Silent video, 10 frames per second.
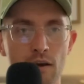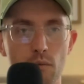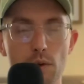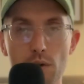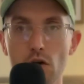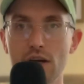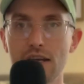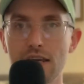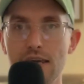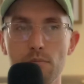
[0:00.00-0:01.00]
When we look
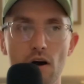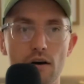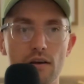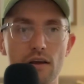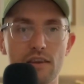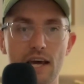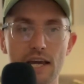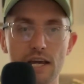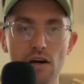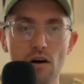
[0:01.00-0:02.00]
at EMAAR,
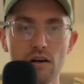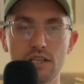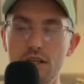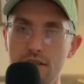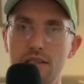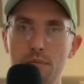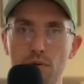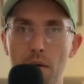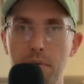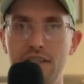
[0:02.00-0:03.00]
they aren't just a
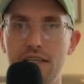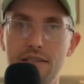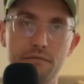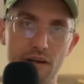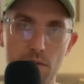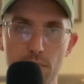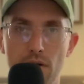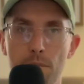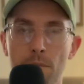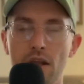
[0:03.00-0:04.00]
property
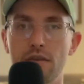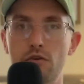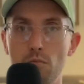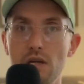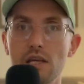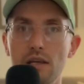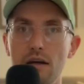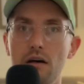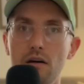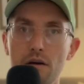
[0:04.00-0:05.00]
developer. To me, they are a